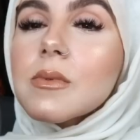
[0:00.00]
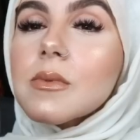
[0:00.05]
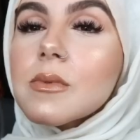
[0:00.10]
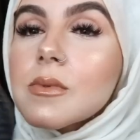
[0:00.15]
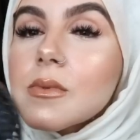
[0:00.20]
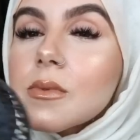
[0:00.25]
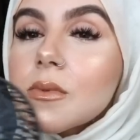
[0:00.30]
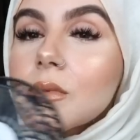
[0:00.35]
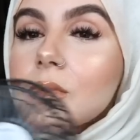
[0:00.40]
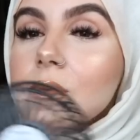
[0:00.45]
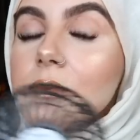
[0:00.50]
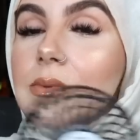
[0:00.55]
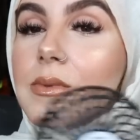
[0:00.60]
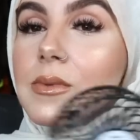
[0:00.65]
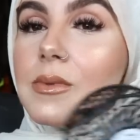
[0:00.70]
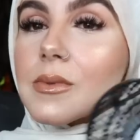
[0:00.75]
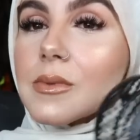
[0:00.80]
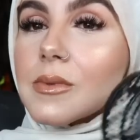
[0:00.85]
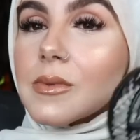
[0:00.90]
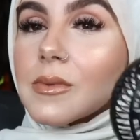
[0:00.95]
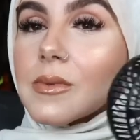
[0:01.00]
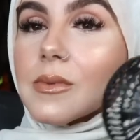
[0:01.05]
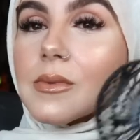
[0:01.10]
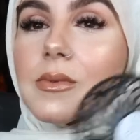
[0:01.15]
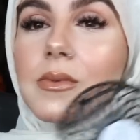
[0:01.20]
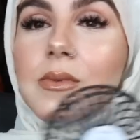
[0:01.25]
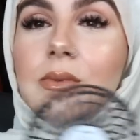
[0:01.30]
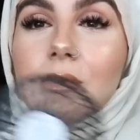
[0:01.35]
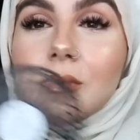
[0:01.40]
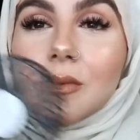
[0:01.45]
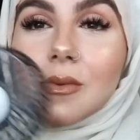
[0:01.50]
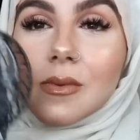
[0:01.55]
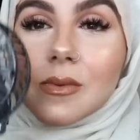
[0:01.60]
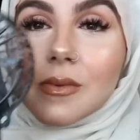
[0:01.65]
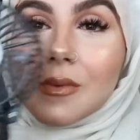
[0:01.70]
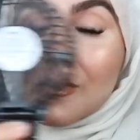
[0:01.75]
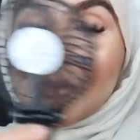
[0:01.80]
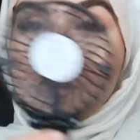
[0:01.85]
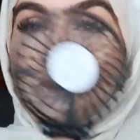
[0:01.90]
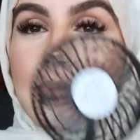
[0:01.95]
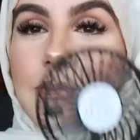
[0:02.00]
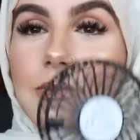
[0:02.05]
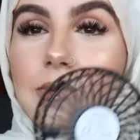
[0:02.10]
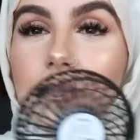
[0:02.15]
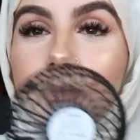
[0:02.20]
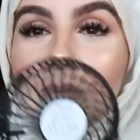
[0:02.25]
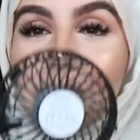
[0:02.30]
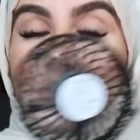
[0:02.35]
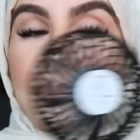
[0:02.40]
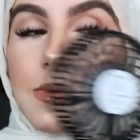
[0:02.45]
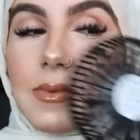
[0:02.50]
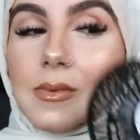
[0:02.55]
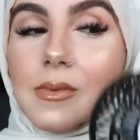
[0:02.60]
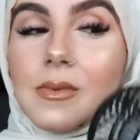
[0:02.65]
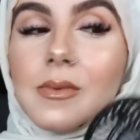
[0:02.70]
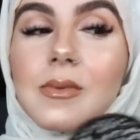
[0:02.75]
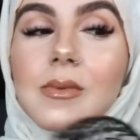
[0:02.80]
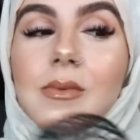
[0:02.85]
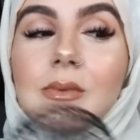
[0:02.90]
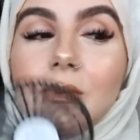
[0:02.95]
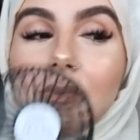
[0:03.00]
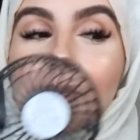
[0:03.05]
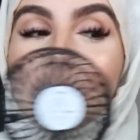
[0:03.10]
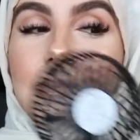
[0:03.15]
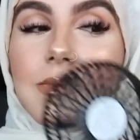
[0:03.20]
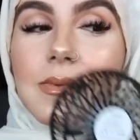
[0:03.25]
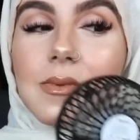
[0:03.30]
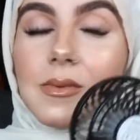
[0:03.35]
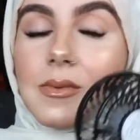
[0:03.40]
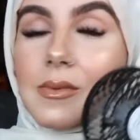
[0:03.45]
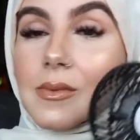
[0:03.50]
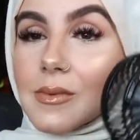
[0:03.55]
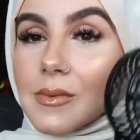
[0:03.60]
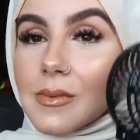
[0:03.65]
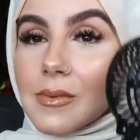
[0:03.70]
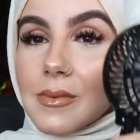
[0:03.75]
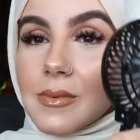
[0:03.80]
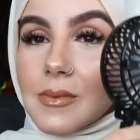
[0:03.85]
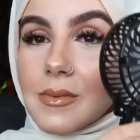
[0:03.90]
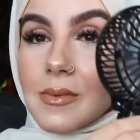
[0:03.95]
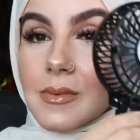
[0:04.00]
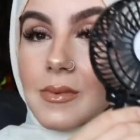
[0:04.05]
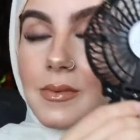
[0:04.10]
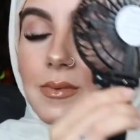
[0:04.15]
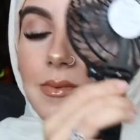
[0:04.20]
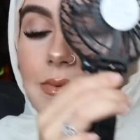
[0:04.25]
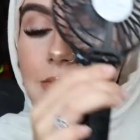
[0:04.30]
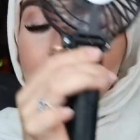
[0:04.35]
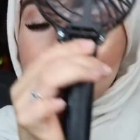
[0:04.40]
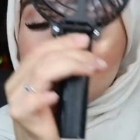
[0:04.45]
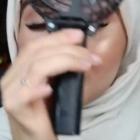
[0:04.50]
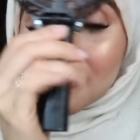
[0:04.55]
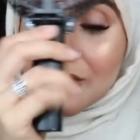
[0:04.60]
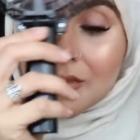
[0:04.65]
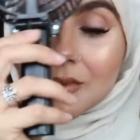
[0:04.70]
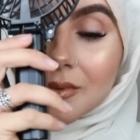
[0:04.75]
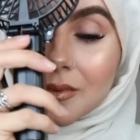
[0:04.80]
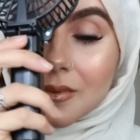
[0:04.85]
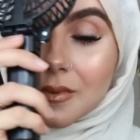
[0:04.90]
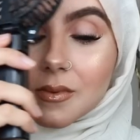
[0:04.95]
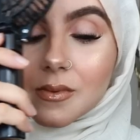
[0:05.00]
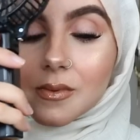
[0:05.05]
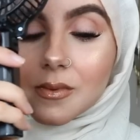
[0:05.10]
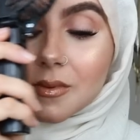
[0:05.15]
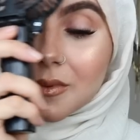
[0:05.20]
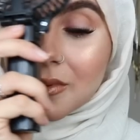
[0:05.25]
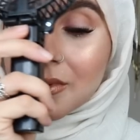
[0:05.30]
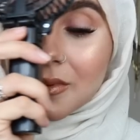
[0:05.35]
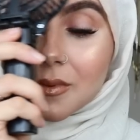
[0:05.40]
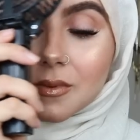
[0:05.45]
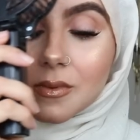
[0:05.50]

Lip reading: Nothing is said.